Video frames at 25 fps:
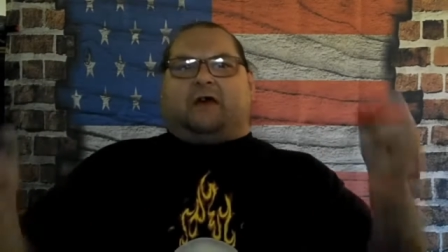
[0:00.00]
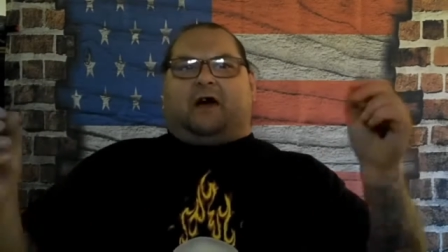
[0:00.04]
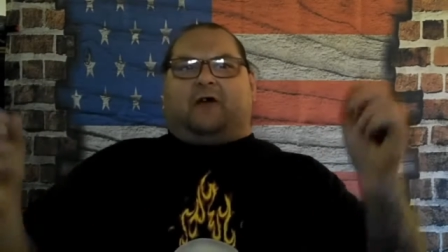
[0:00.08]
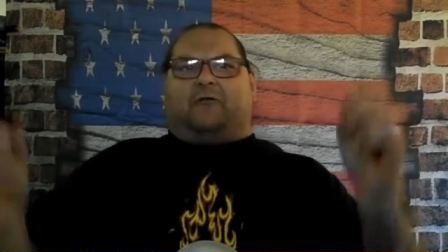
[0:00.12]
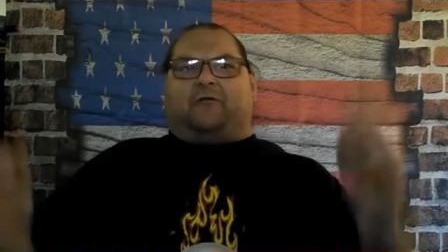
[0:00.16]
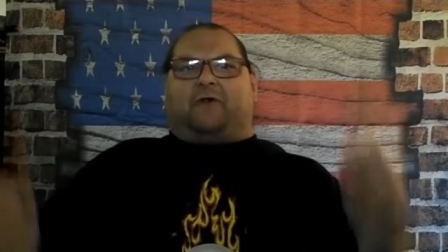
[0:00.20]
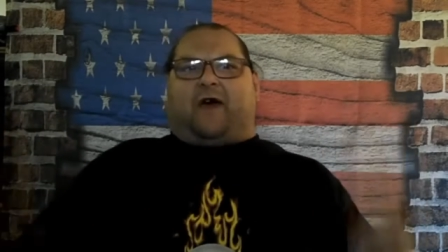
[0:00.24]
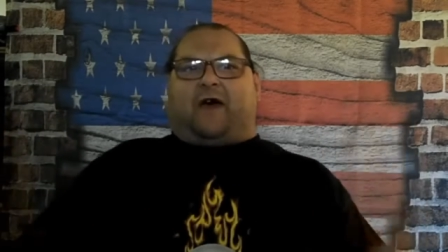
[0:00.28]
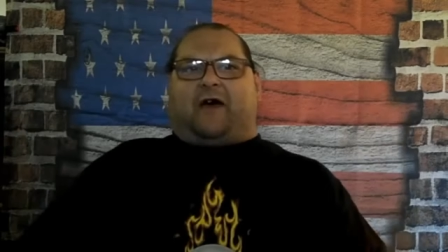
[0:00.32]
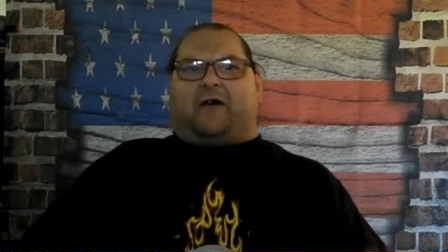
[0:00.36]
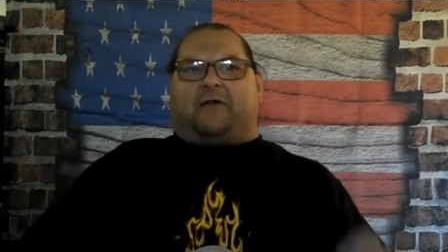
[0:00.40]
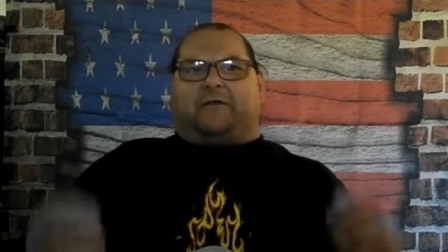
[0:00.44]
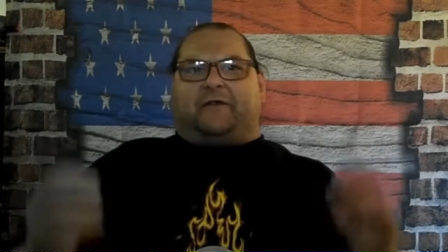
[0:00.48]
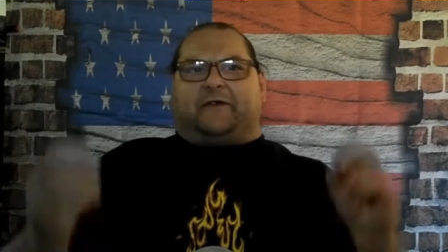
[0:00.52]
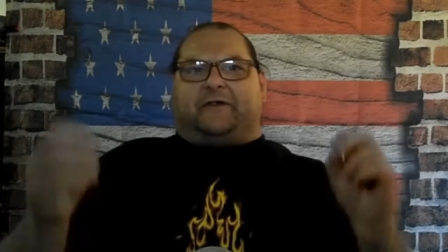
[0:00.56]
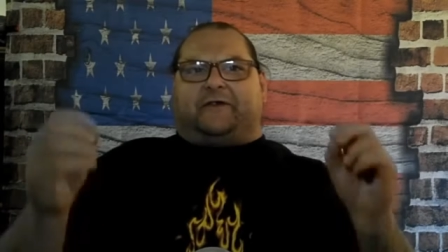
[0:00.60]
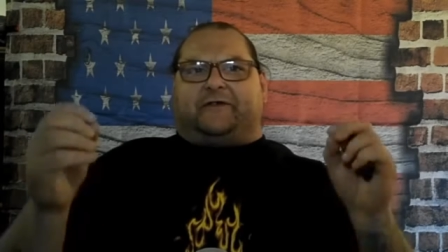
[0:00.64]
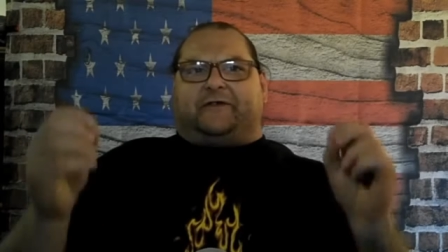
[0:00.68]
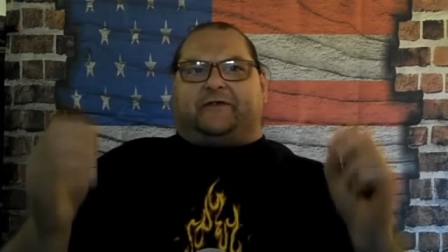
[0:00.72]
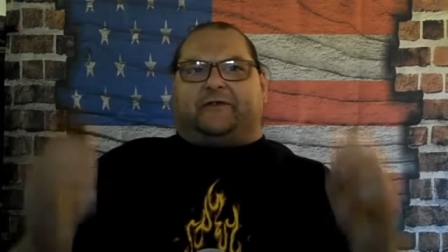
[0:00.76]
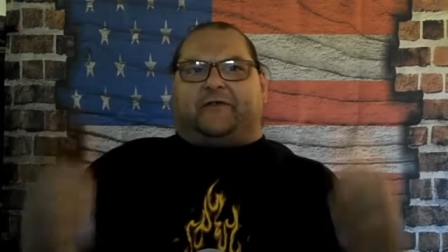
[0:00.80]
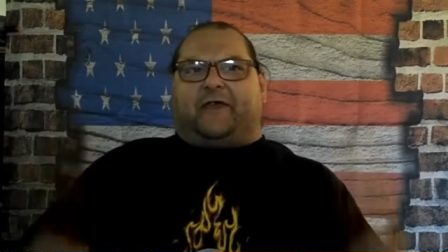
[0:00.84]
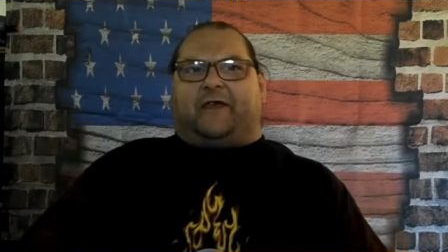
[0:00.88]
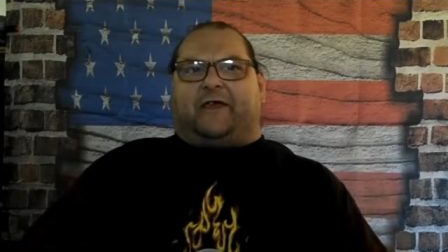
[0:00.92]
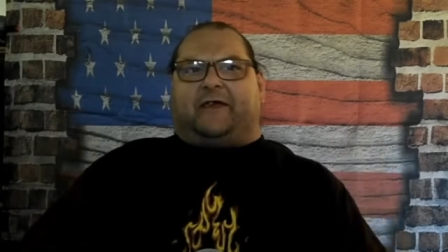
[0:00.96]
of how
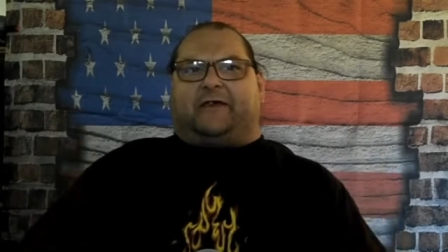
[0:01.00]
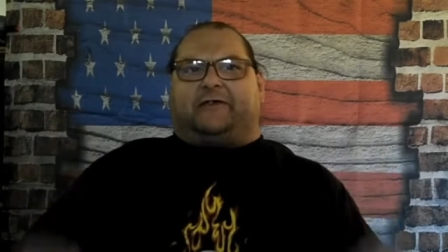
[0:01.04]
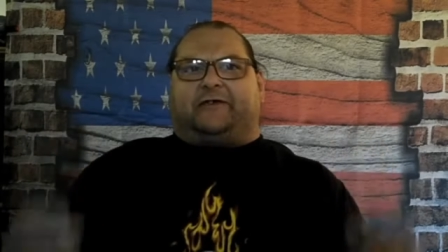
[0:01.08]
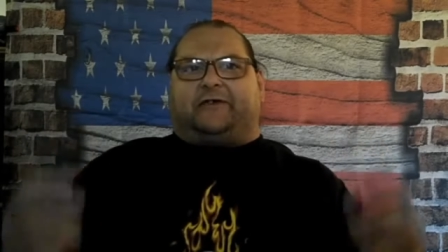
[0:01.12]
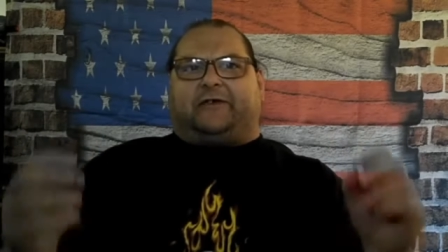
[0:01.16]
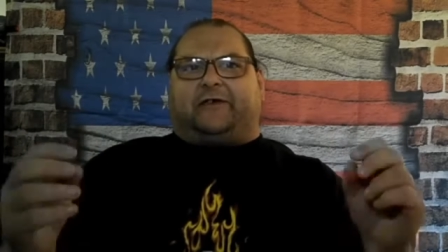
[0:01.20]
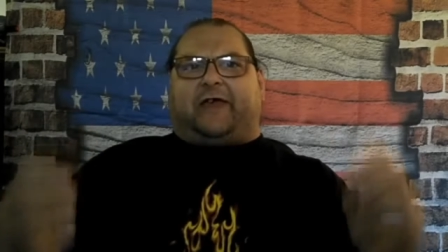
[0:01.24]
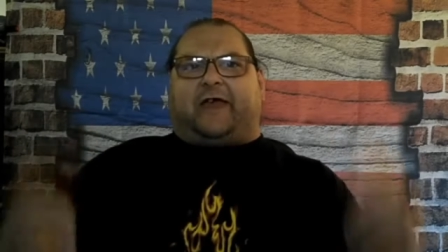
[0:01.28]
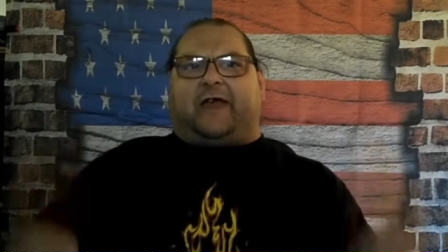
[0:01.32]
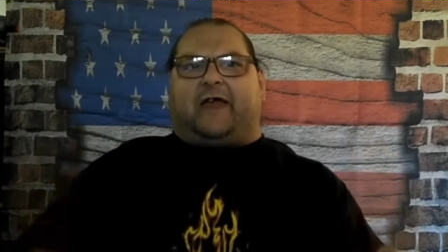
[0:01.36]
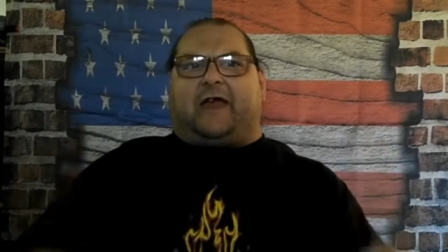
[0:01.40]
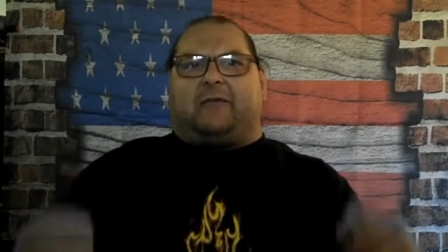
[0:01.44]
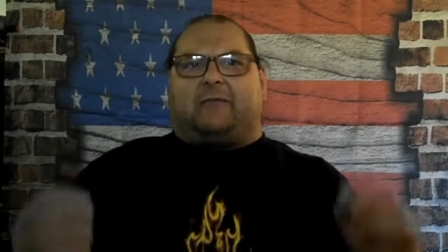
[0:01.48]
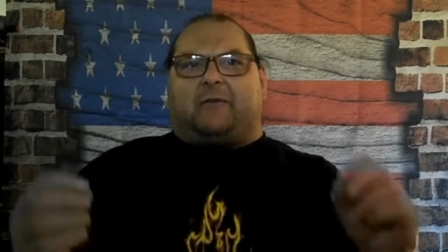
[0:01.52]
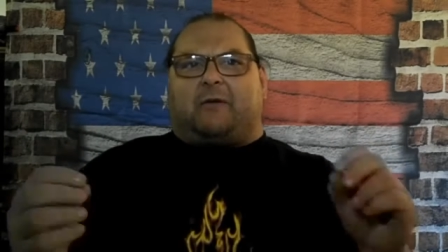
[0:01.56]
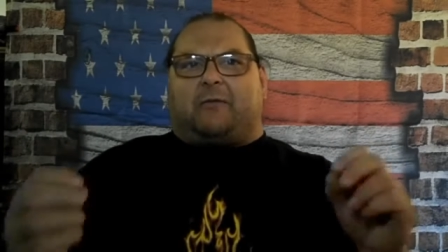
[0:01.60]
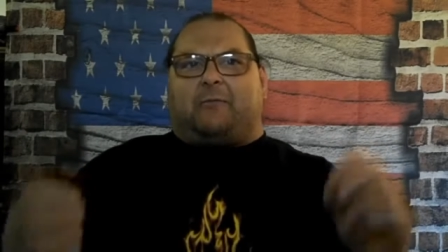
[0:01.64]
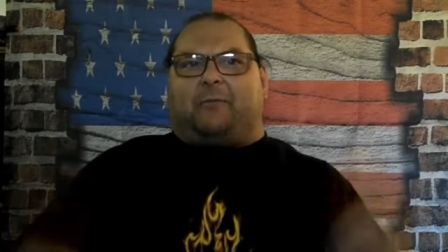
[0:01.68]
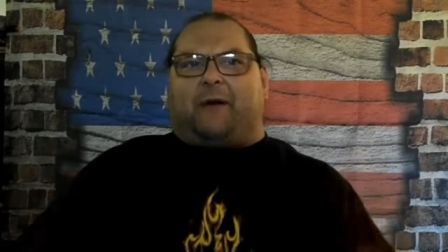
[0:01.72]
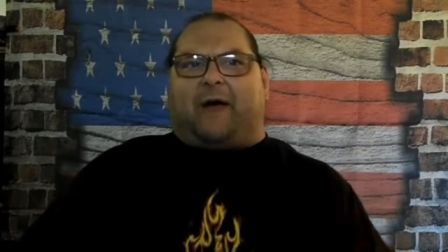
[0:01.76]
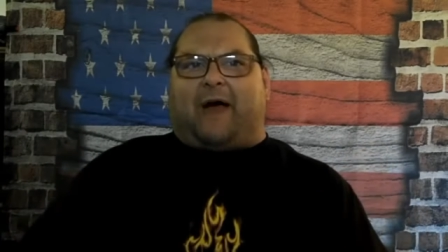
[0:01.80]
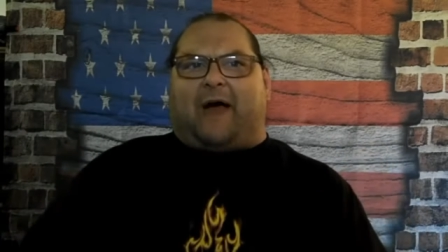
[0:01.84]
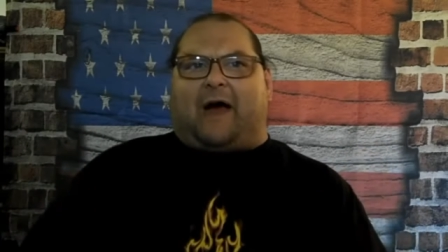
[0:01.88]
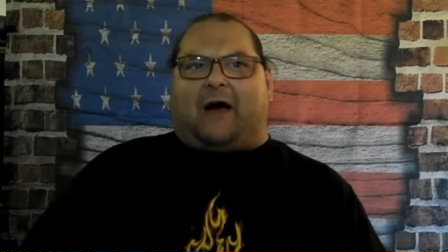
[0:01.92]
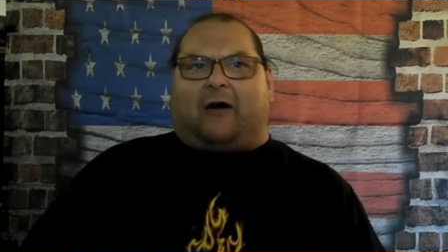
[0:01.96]
these things came
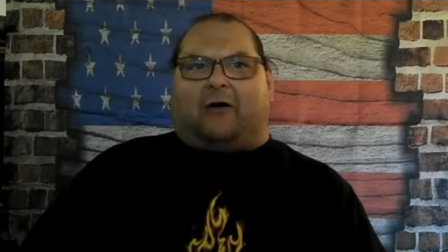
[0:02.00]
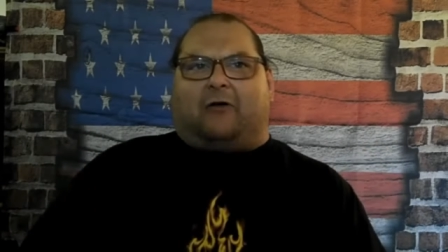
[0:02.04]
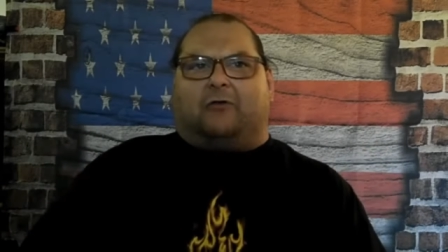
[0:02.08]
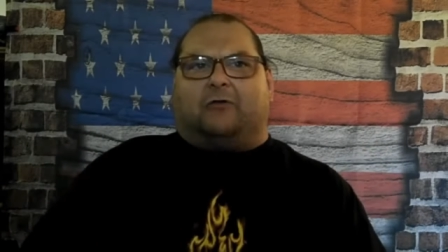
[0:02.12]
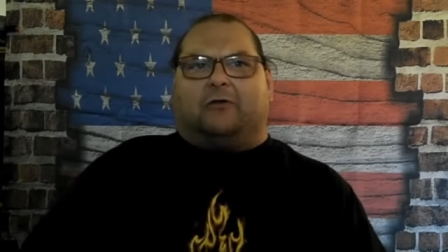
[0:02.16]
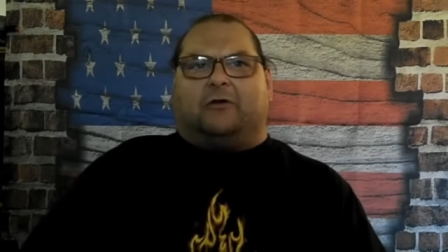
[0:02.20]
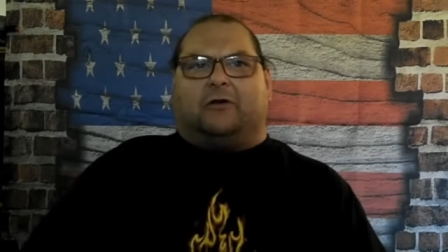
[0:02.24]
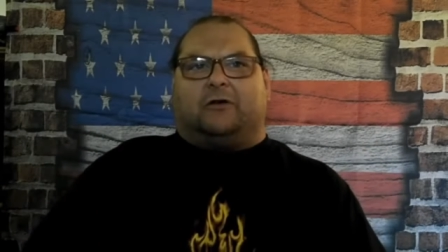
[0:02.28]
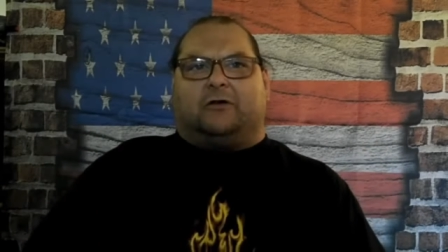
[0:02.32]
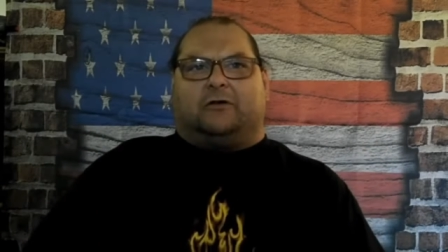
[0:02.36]
about.